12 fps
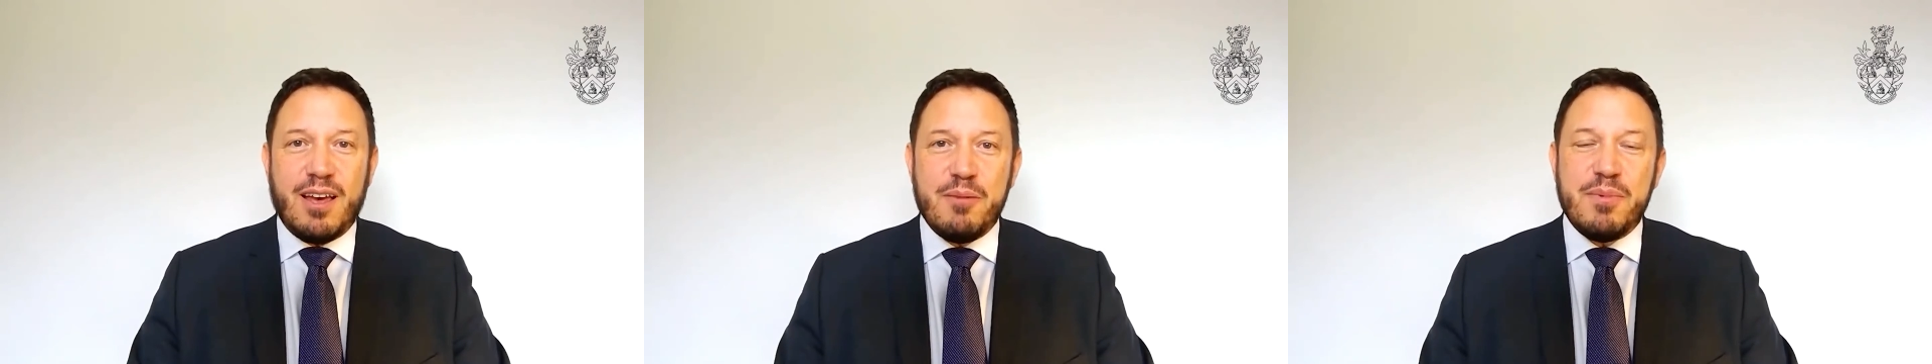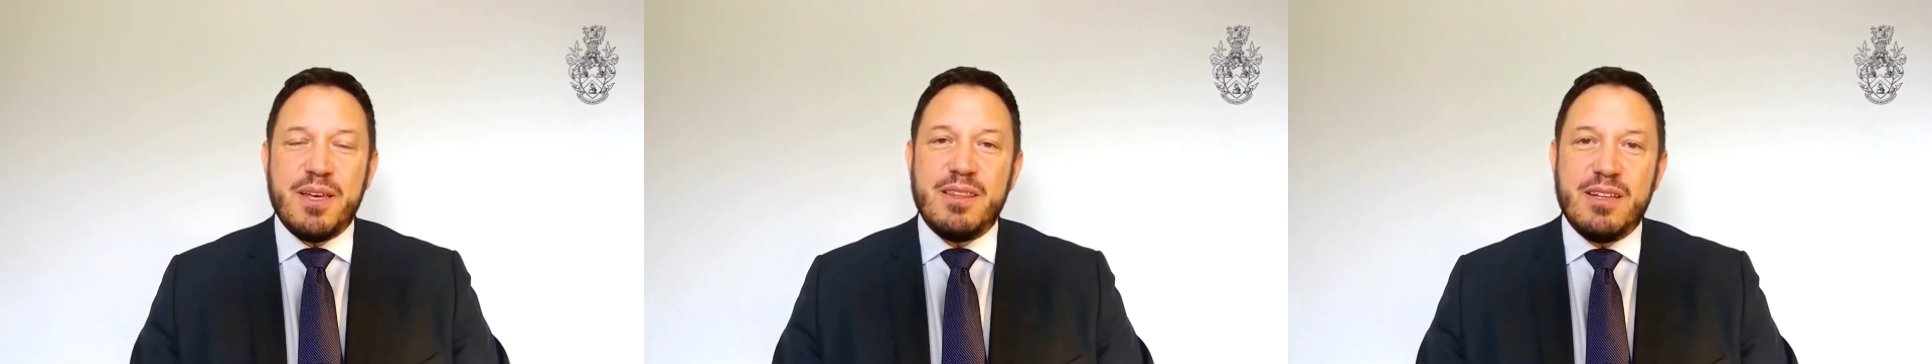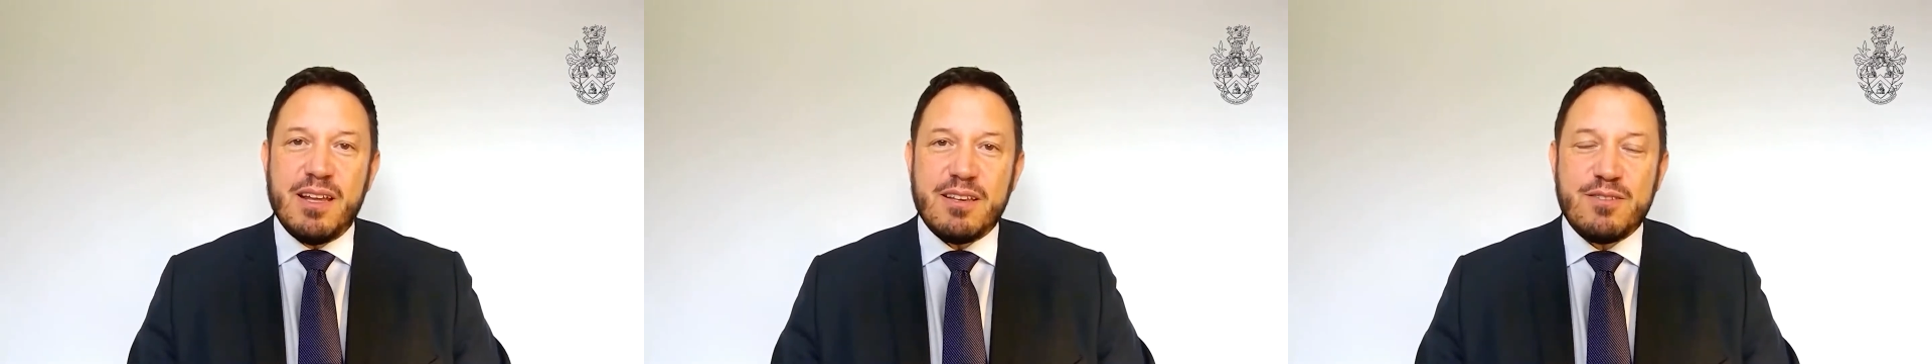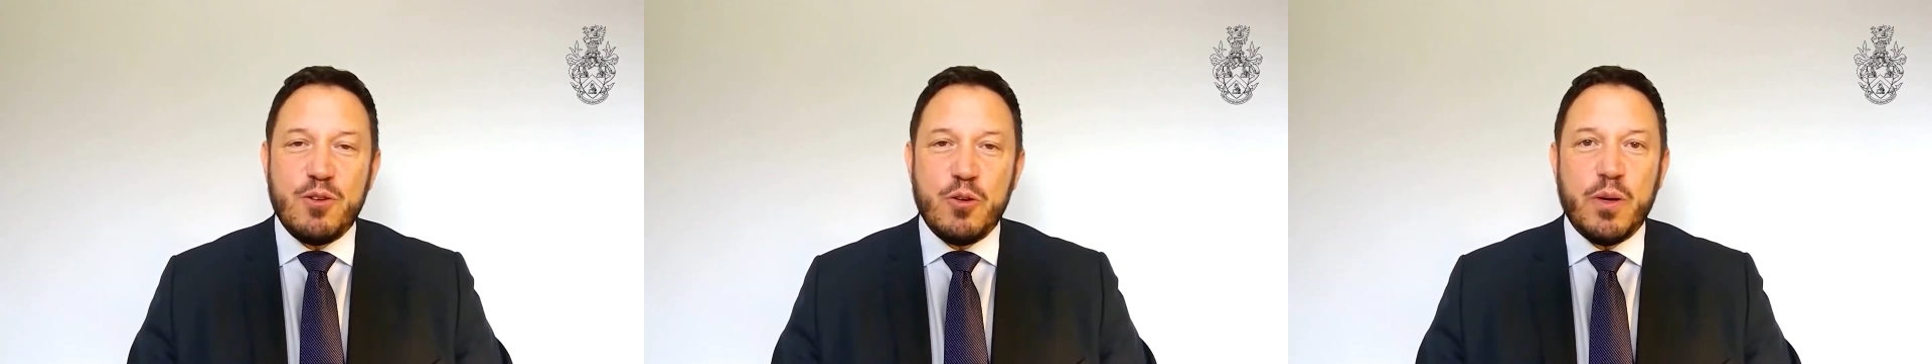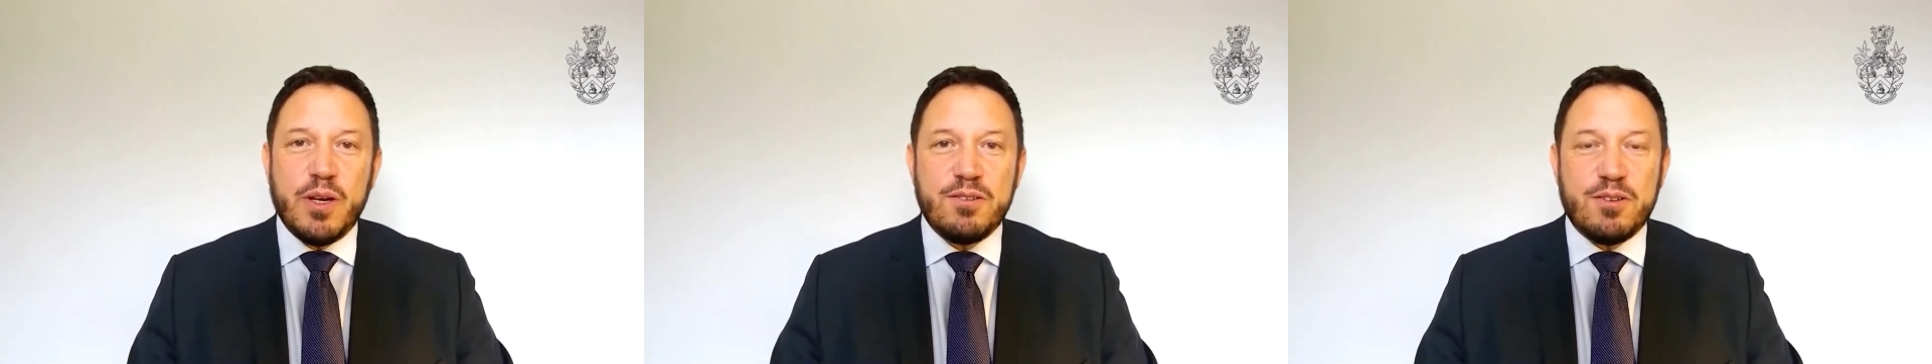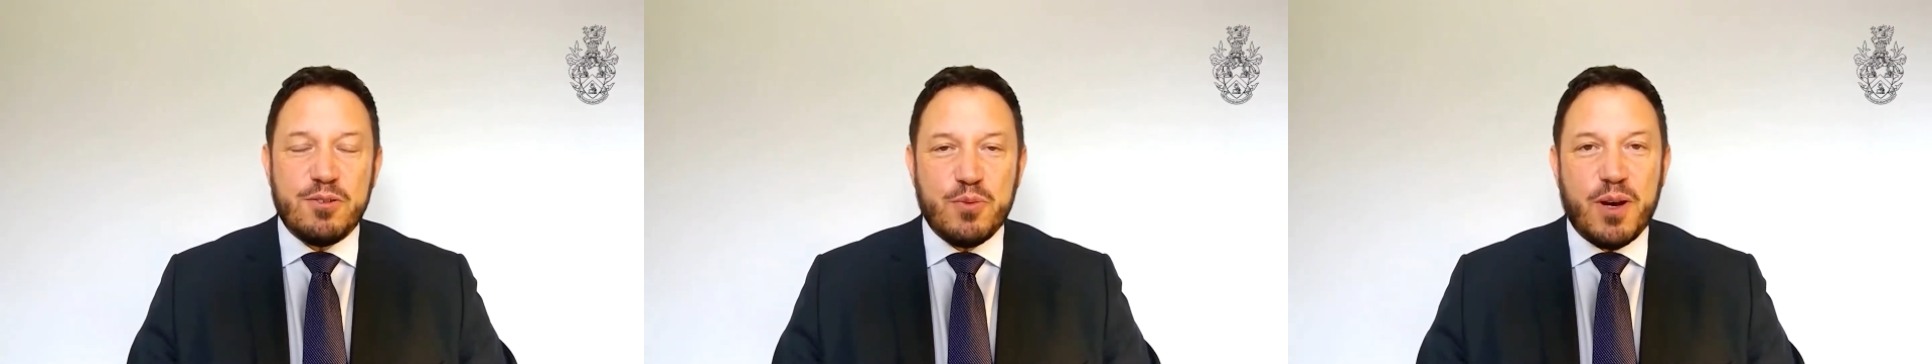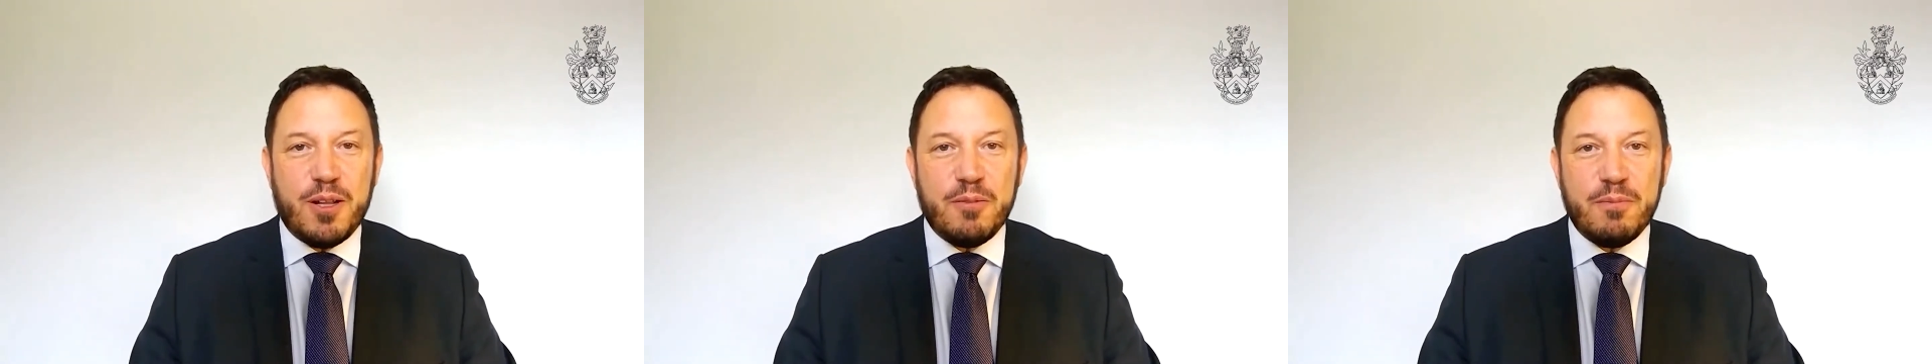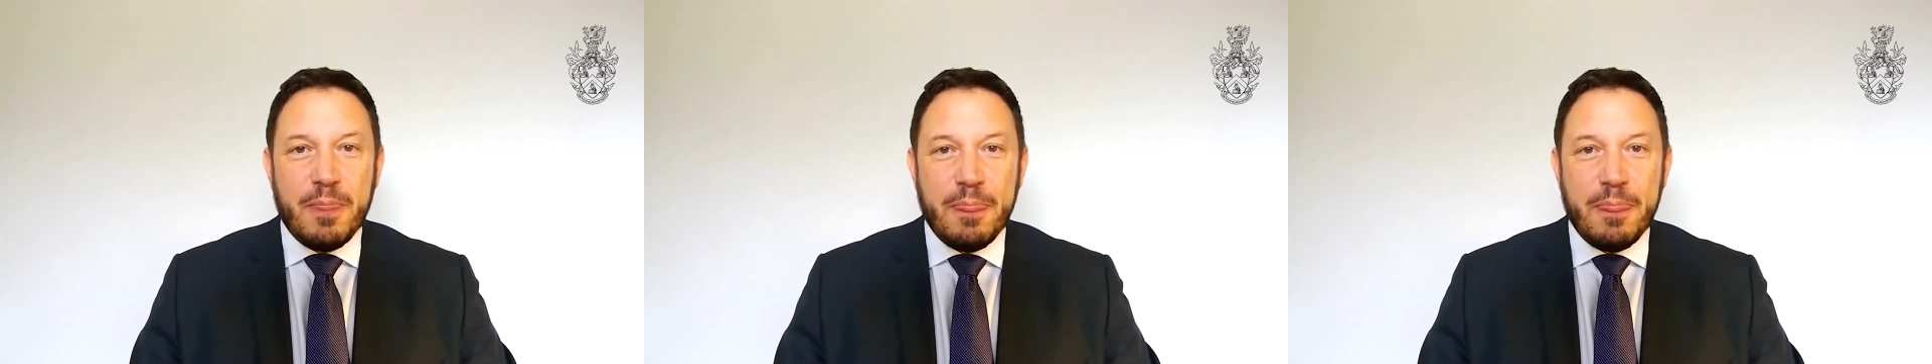in the next few weeks as well.